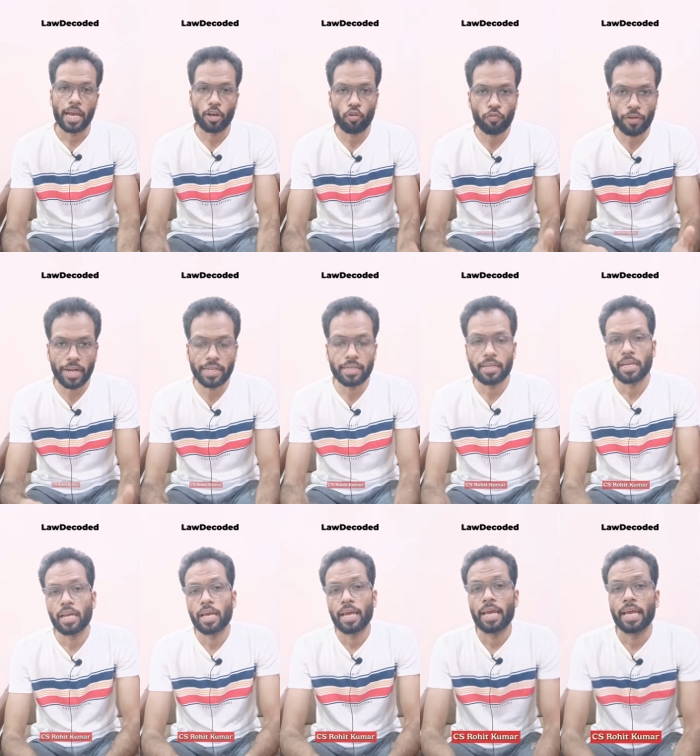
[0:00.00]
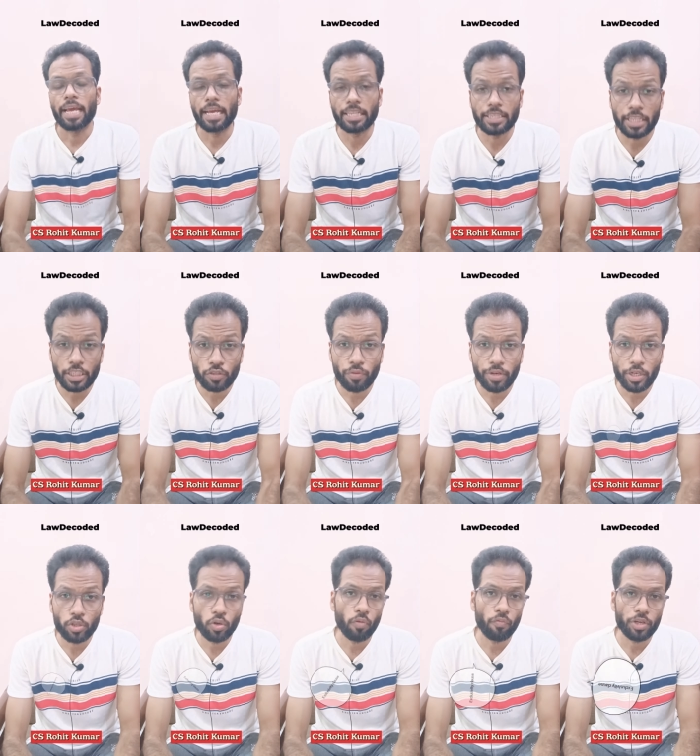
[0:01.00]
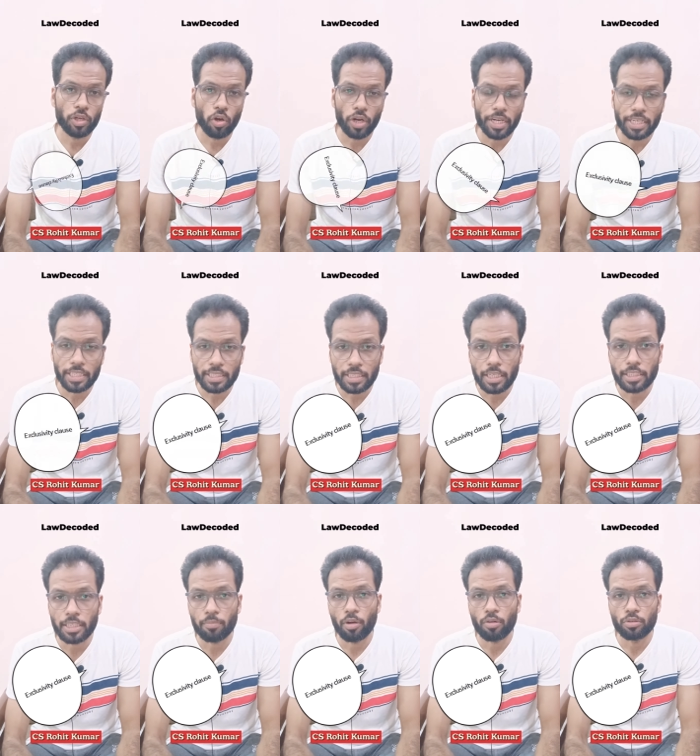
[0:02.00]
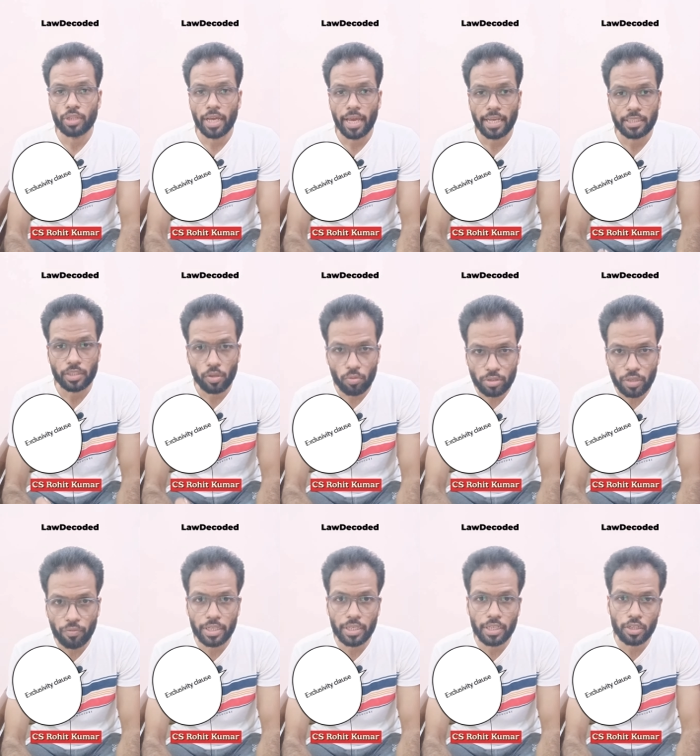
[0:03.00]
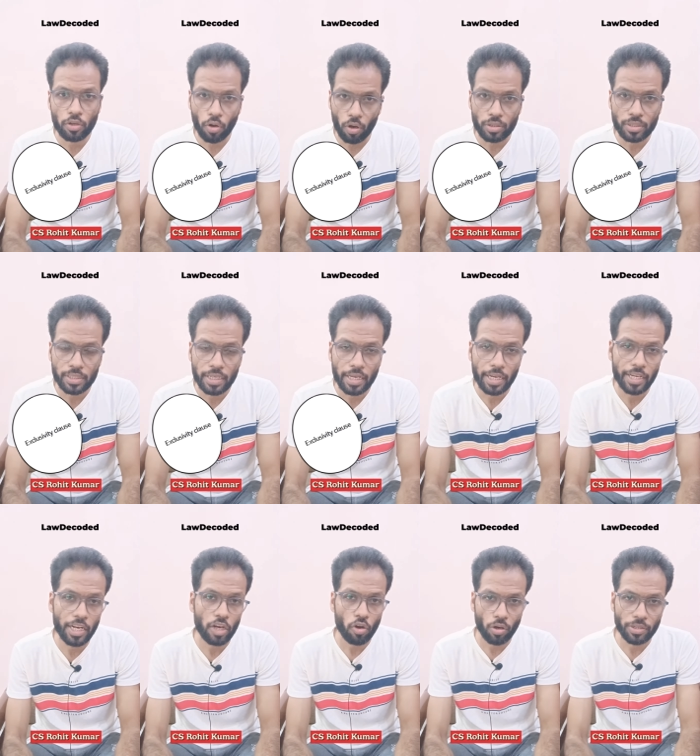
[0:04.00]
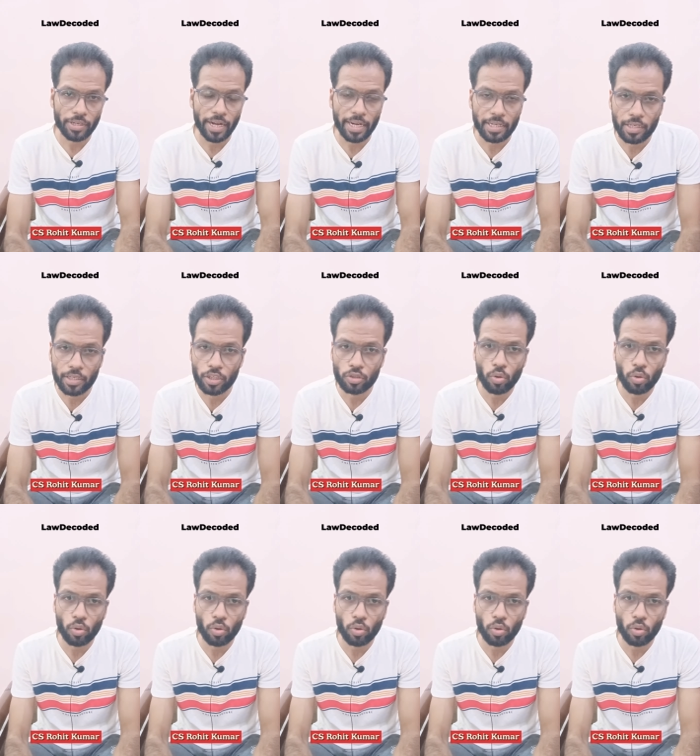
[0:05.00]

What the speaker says: Hello friend, in this video we're gonna discuss about the exclusivity clause in a contract.